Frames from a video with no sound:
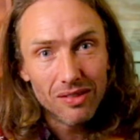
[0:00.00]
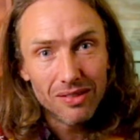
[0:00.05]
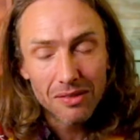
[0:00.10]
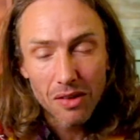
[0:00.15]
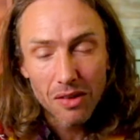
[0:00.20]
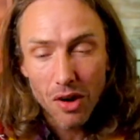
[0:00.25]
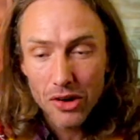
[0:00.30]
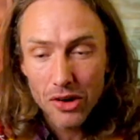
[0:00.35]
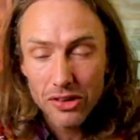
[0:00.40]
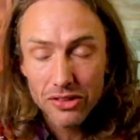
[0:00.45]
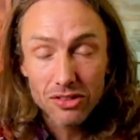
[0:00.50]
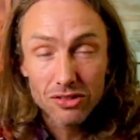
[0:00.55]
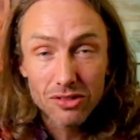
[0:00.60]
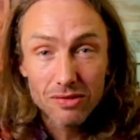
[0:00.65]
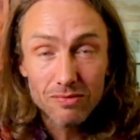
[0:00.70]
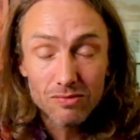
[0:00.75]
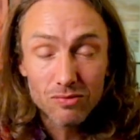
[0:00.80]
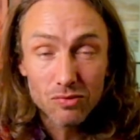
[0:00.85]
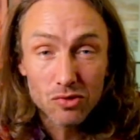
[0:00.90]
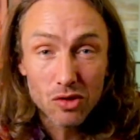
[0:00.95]
I
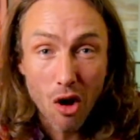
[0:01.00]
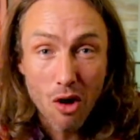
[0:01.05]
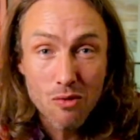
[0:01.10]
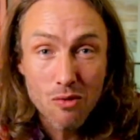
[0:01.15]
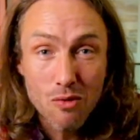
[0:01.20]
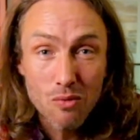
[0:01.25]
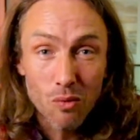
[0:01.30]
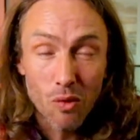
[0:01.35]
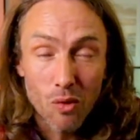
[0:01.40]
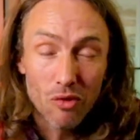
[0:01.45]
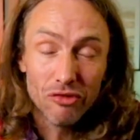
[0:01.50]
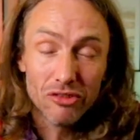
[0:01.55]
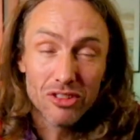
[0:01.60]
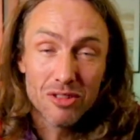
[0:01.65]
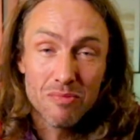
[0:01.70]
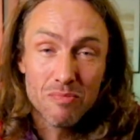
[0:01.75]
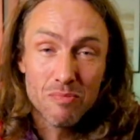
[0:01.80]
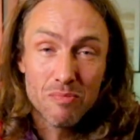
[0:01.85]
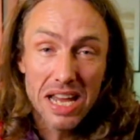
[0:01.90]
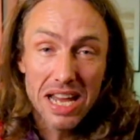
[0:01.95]
don't want to
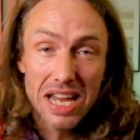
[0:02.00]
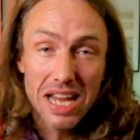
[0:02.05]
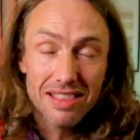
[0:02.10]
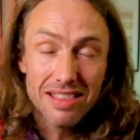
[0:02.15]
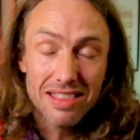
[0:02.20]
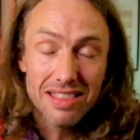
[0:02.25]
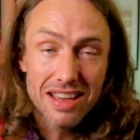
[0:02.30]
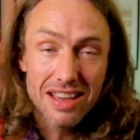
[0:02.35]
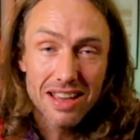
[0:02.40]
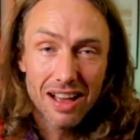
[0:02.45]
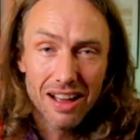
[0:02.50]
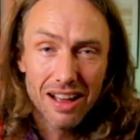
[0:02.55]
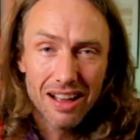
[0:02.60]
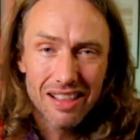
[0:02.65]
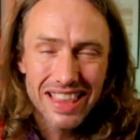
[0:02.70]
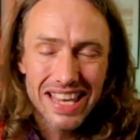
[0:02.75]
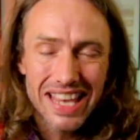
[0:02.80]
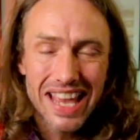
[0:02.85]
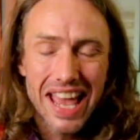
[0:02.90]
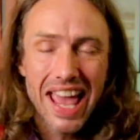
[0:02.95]
be the
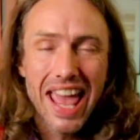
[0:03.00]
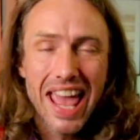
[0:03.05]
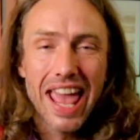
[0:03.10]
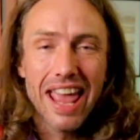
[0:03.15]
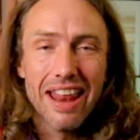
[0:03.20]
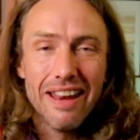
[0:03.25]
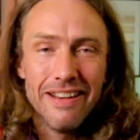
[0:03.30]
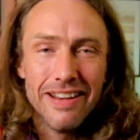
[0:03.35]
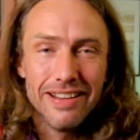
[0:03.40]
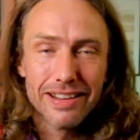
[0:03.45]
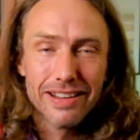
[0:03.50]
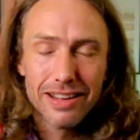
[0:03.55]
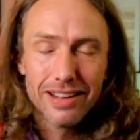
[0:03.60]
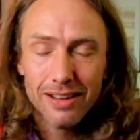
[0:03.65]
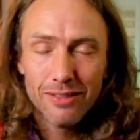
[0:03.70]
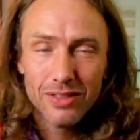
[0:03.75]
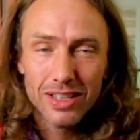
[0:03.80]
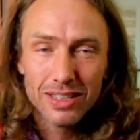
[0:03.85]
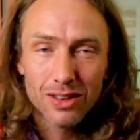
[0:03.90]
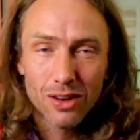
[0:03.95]
end of
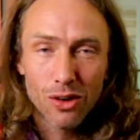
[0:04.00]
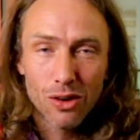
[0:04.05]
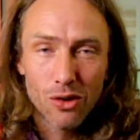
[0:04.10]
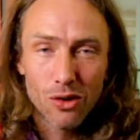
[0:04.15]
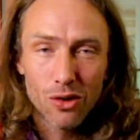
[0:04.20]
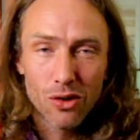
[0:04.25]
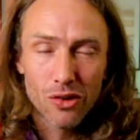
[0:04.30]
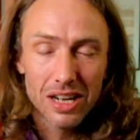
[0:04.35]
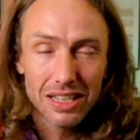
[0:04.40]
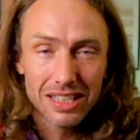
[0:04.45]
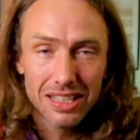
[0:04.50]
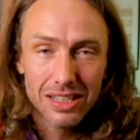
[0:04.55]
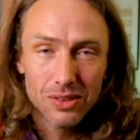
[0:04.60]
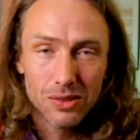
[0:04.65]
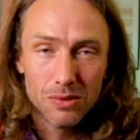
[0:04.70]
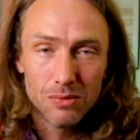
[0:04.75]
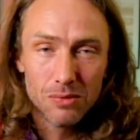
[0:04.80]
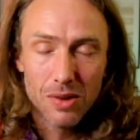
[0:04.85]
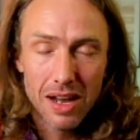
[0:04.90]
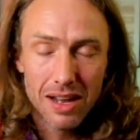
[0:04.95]
this glorious
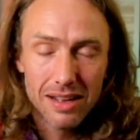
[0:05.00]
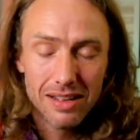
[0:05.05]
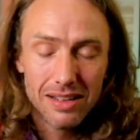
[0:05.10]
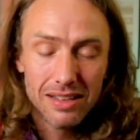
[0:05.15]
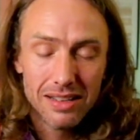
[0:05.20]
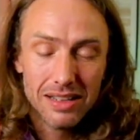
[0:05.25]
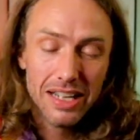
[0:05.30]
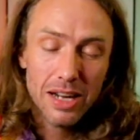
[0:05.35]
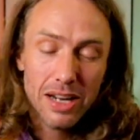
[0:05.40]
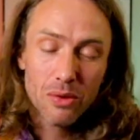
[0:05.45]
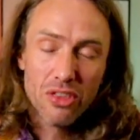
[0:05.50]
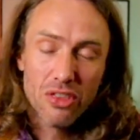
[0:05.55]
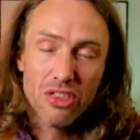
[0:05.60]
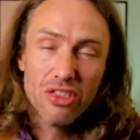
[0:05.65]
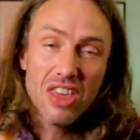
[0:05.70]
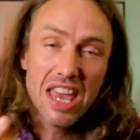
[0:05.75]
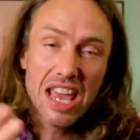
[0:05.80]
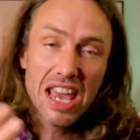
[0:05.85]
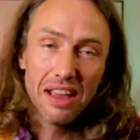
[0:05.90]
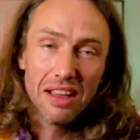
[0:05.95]
little
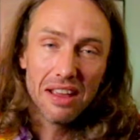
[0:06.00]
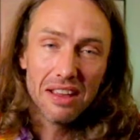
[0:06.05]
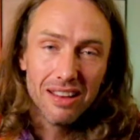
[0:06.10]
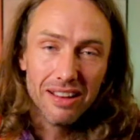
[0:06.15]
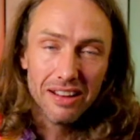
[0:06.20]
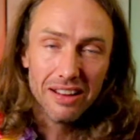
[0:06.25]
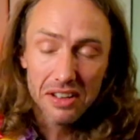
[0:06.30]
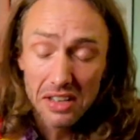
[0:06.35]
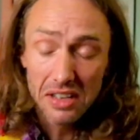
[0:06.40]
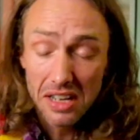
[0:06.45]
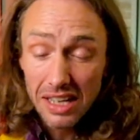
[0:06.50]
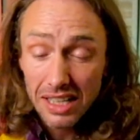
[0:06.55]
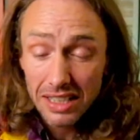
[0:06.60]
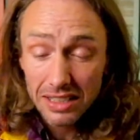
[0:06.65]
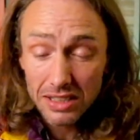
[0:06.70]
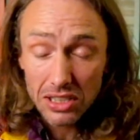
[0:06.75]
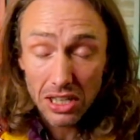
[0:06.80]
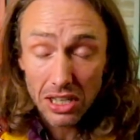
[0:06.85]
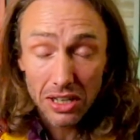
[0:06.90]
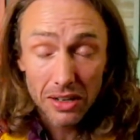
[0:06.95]
thing, you know?
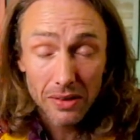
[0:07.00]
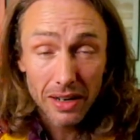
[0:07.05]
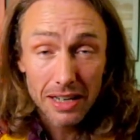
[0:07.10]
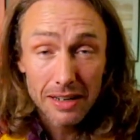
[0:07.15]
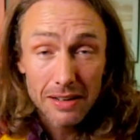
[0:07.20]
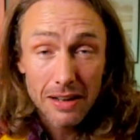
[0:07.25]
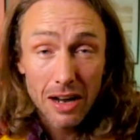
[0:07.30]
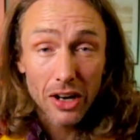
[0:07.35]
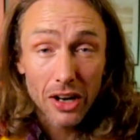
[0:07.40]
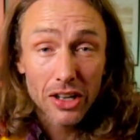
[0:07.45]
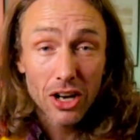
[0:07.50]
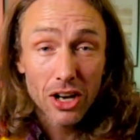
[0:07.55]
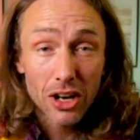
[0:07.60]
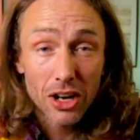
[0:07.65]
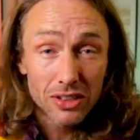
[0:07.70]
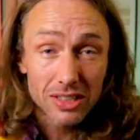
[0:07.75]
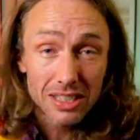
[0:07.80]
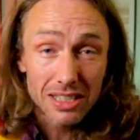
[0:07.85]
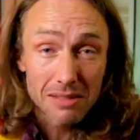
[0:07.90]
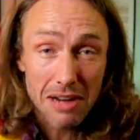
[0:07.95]
So I
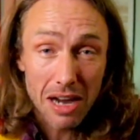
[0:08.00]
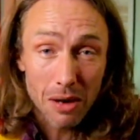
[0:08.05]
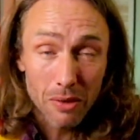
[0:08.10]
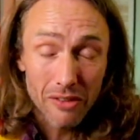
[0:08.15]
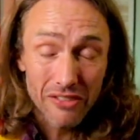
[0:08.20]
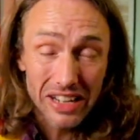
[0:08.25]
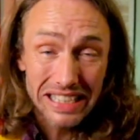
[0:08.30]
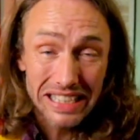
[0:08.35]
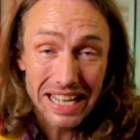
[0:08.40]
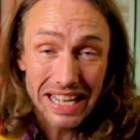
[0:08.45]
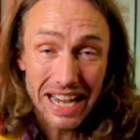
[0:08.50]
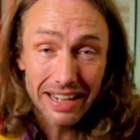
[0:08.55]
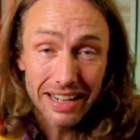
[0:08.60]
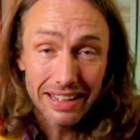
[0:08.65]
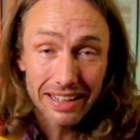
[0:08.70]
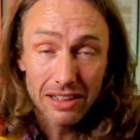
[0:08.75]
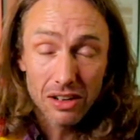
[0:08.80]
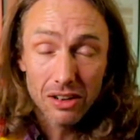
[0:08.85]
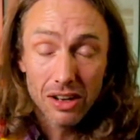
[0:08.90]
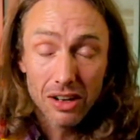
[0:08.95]
coaxed him out with a
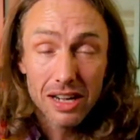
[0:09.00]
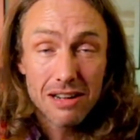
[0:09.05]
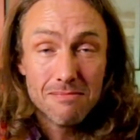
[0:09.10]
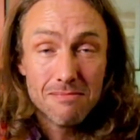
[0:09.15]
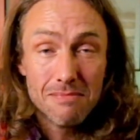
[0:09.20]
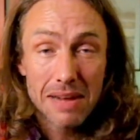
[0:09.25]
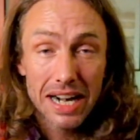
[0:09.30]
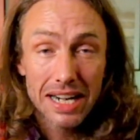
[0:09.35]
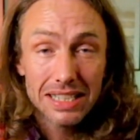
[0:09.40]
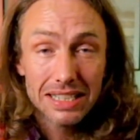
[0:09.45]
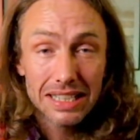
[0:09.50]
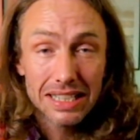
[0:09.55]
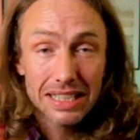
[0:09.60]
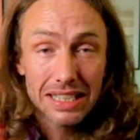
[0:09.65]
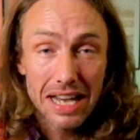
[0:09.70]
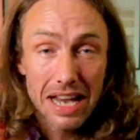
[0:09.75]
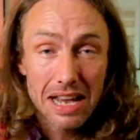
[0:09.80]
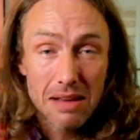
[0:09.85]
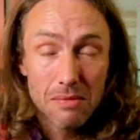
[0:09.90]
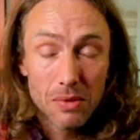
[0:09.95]
dandelion and managed to get
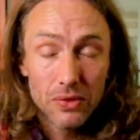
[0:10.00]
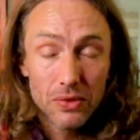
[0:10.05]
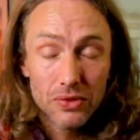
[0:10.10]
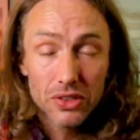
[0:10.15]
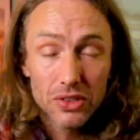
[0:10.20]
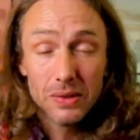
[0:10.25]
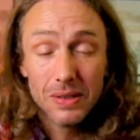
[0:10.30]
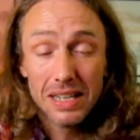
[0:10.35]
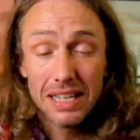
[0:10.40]
him onto